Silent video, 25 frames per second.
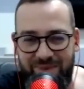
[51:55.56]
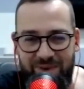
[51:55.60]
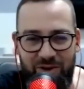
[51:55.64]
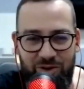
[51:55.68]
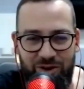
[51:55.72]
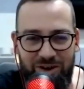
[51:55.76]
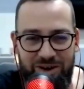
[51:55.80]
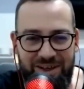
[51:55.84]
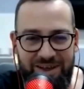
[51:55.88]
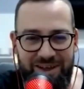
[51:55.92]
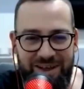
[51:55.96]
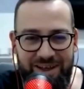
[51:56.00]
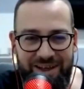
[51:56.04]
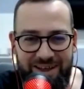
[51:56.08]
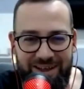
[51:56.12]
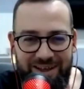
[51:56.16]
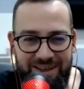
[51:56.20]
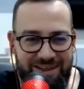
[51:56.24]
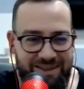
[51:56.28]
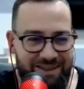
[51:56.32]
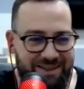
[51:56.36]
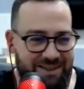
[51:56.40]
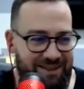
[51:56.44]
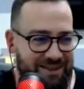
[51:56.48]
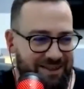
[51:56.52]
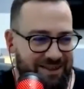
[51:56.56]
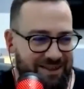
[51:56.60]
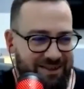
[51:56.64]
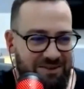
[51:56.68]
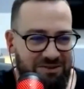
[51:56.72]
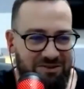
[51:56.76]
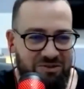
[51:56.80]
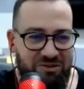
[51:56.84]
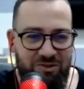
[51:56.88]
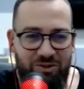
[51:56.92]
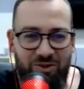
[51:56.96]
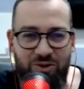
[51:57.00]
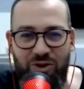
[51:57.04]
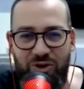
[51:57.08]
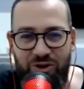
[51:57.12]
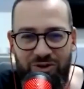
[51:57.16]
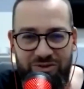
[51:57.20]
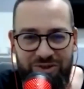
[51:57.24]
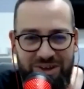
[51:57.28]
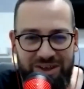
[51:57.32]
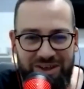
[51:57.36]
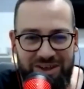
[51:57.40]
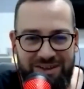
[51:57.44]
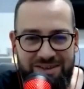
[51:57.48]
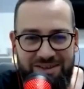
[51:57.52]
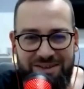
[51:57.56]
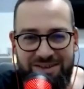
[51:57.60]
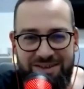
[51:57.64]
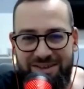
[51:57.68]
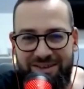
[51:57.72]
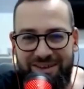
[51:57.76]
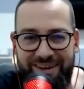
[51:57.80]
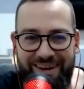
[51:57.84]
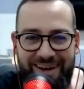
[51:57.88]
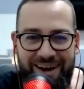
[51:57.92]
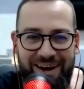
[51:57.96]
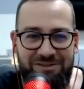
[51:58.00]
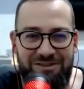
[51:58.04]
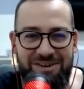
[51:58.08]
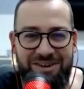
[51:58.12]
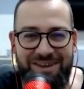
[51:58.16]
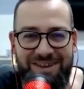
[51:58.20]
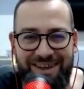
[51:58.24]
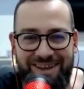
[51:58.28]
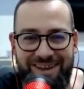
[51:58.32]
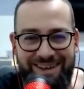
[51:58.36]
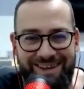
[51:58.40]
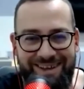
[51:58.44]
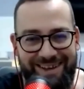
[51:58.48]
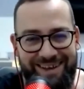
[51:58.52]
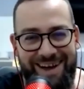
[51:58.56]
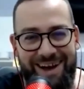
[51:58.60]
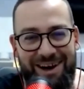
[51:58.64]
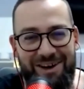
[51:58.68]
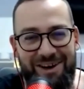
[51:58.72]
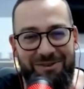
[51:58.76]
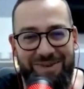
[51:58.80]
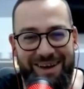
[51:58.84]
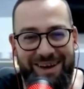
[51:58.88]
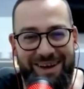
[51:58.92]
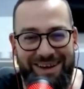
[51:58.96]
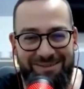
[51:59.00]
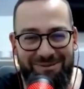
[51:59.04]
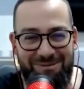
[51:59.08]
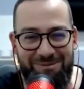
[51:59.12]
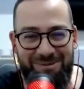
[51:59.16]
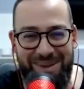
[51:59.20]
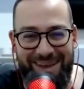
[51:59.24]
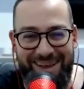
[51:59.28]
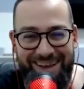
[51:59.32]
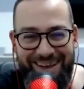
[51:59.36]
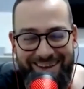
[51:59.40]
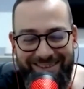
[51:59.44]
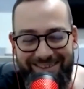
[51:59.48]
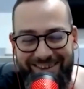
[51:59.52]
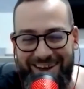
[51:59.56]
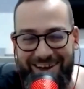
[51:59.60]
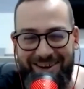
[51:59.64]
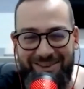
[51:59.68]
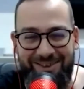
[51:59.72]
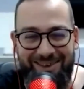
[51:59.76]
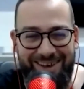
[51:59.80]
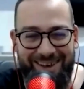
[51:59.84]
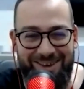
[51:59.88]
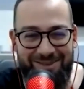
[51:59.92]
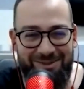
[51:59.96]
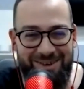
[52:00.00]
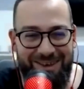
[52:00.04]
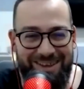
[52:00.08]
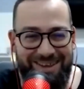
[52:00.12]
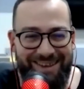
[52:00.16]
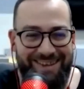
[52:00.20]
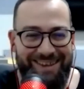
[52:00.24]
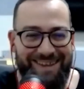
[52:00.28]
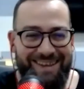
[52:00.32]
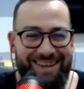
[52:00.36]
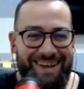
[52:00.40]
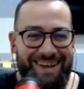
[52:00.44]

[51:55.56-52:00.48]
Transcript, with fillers: holidays, COVID, everything. Now we can be regular with